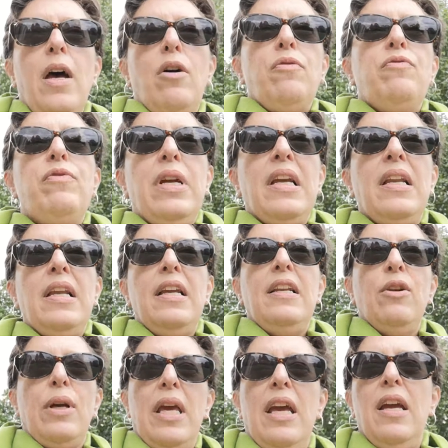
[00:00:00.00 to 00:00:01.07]
really
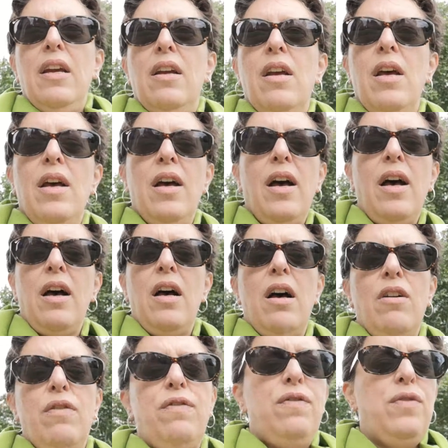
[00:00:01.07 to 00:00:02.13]
looking
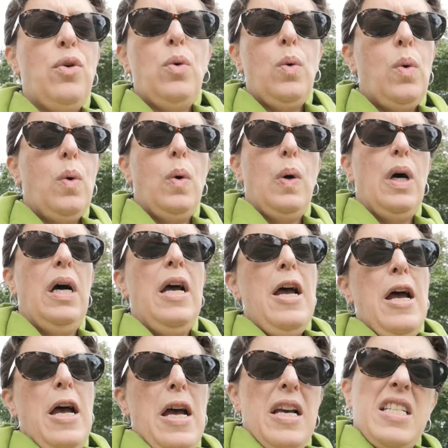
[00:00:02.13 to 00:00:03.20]
for
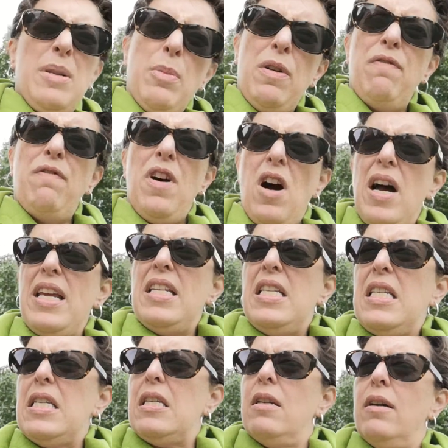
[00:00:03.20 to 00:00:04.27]
some
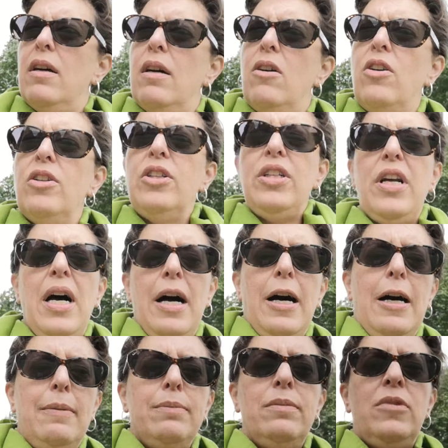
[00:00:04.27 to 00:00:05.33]
advice on
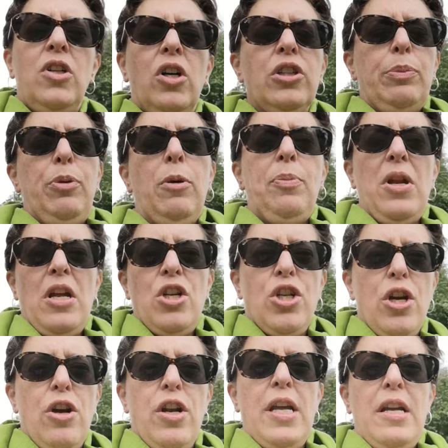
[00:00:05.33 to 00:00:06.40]
the property
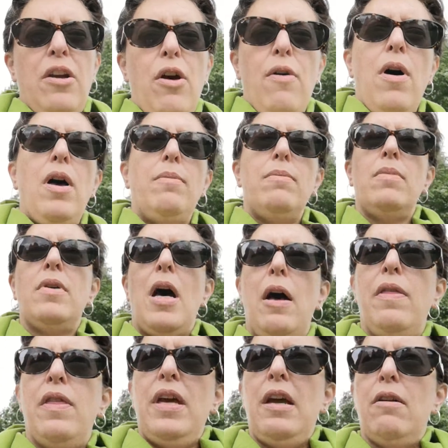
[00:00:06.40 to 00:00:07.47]
journey. I'm
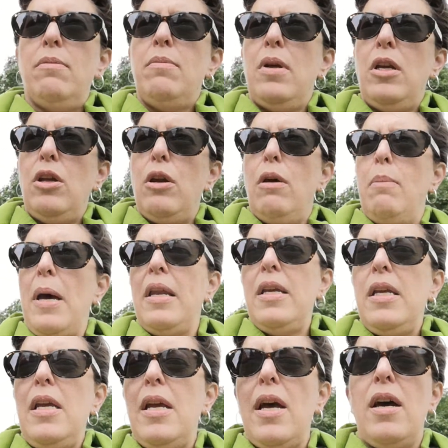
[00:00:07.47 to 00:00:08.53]
they're about a
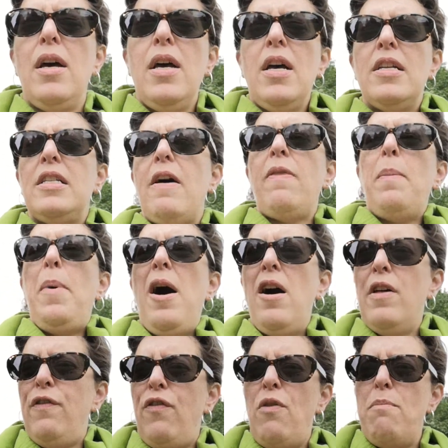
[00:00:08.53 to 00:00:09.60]
year down the
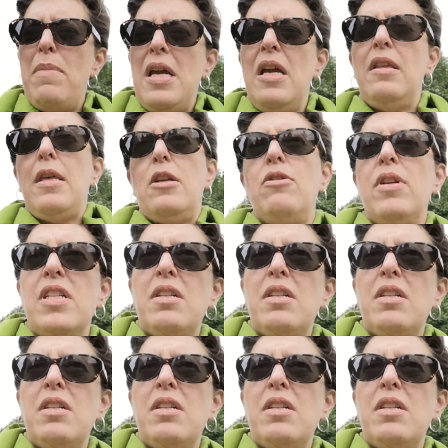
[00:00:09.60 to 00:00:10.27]
path from me. They're doing